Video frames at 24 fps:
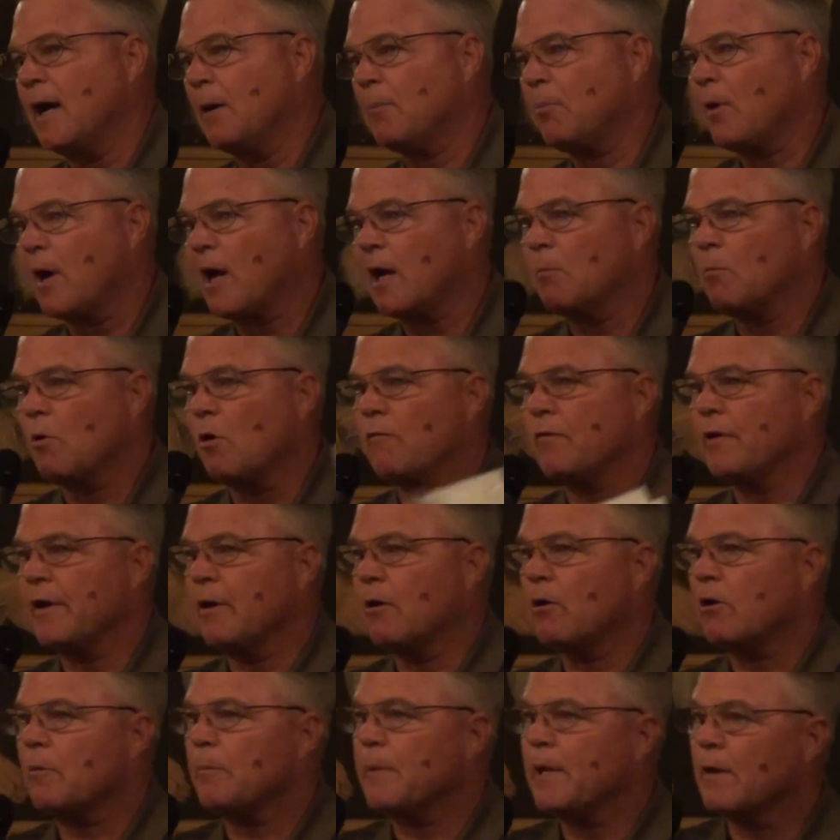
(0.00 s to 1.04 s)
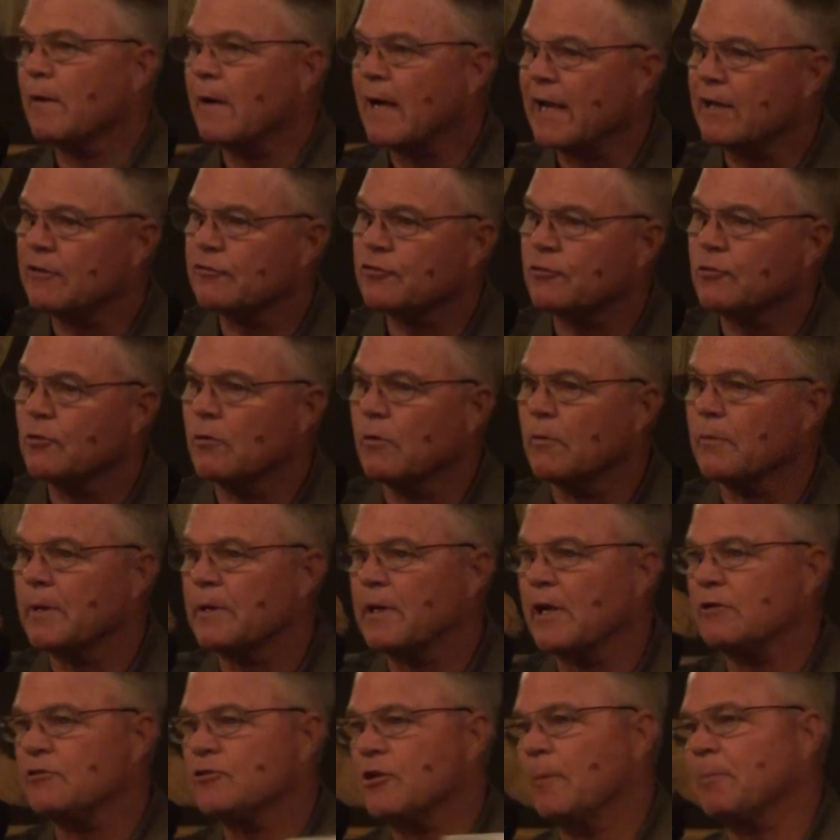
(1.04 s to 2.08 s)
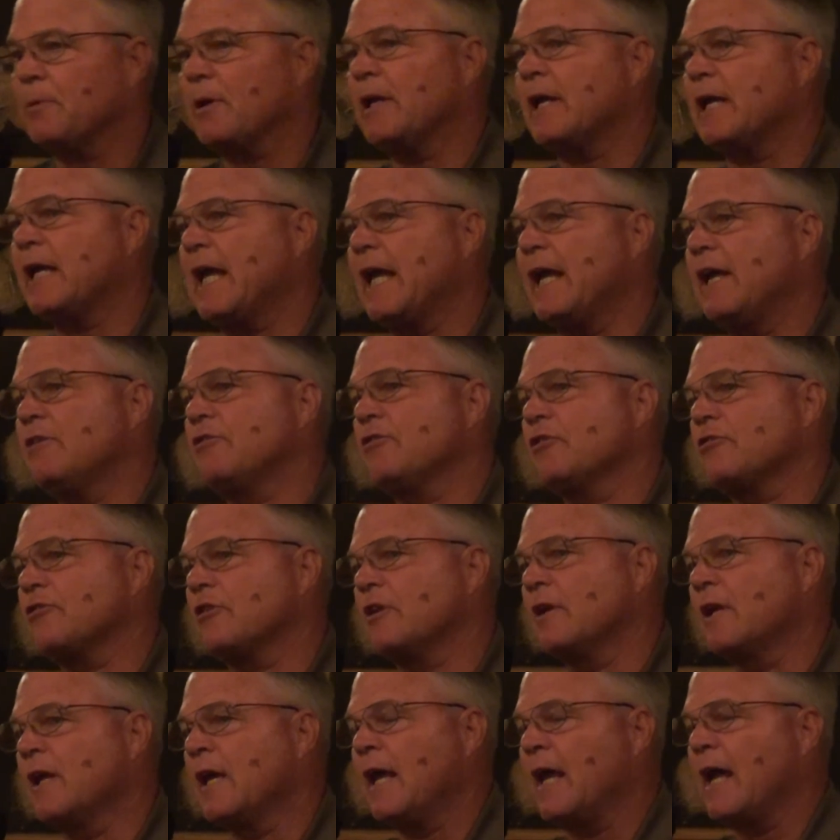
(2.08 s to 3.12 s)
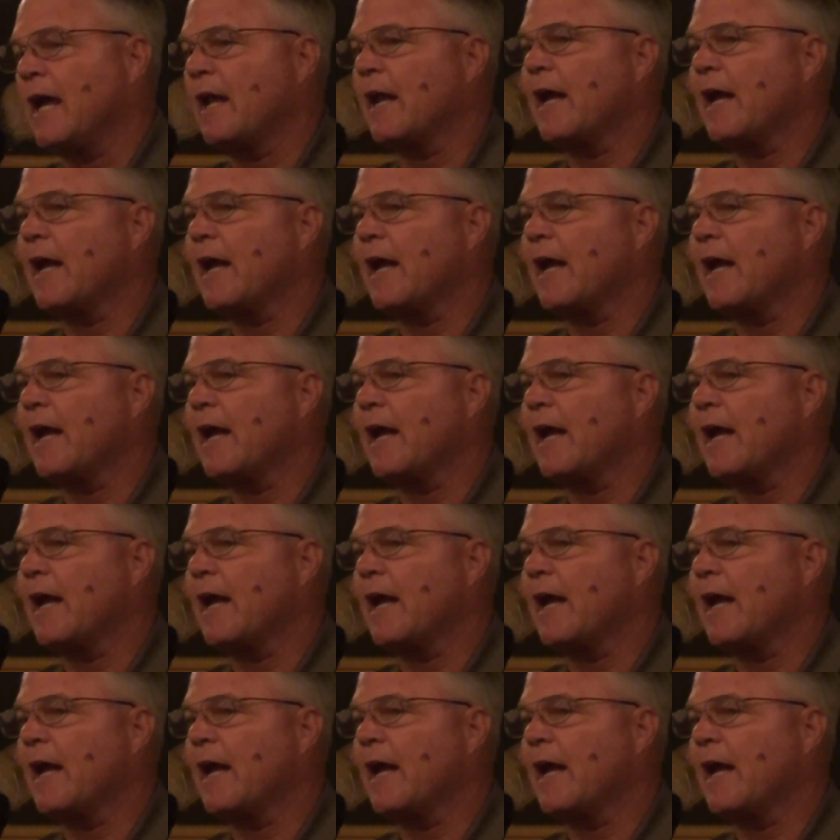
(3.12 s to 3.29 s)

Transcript: I brought him over to Camino High School, and we could jump into cages,